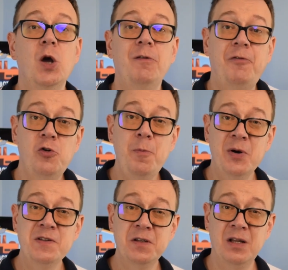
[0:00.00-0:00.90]
Through
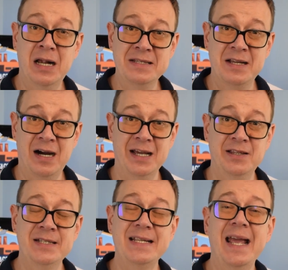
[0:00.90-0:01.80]
personalized
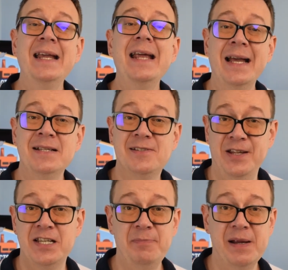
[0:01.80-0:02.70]
guidance and hands-on
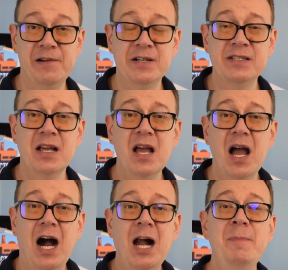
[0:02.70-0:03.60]
experience,
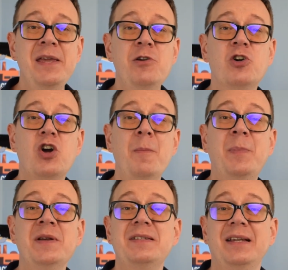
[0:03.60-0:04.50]
I'll be your
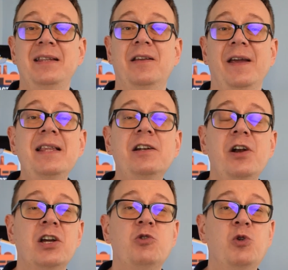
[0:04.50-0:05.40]
compass in the
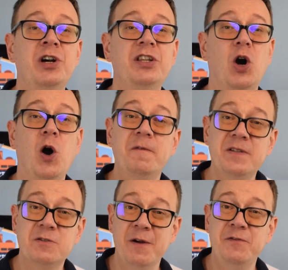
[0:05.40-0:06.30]
intricate world of
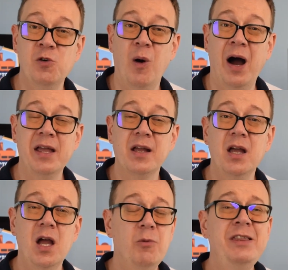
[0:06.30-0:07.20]
SwiftUI.
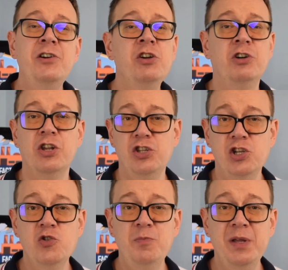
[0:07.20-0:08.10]
Whether you're a
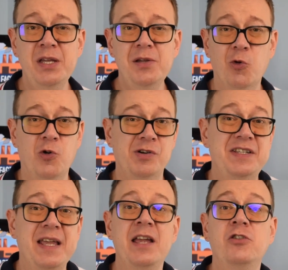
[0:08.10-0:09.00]
newbie or
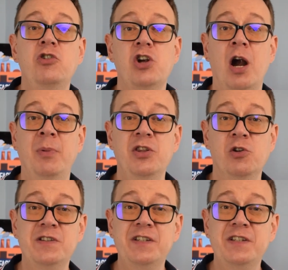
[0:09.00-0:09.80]
seeking to sharpen your